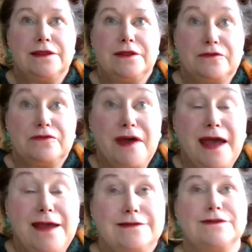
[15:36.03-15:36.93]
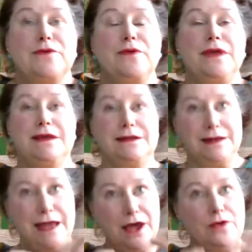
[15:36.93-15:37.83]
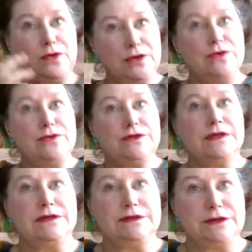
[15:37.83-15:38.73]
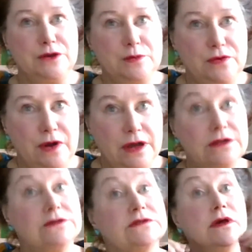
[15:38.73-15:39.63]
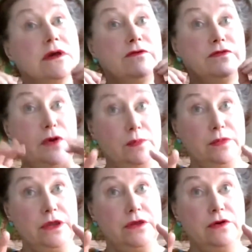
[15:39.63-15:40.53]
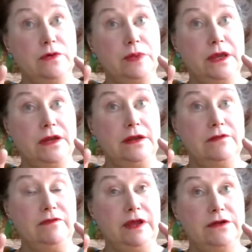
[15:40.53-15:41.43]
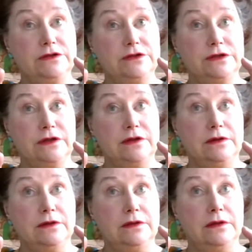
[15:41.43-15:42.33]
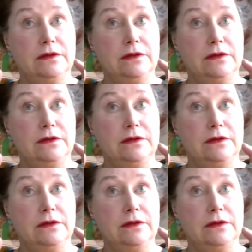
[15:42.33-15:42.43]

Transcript: that the fact that we can now use these human rights from the European Convention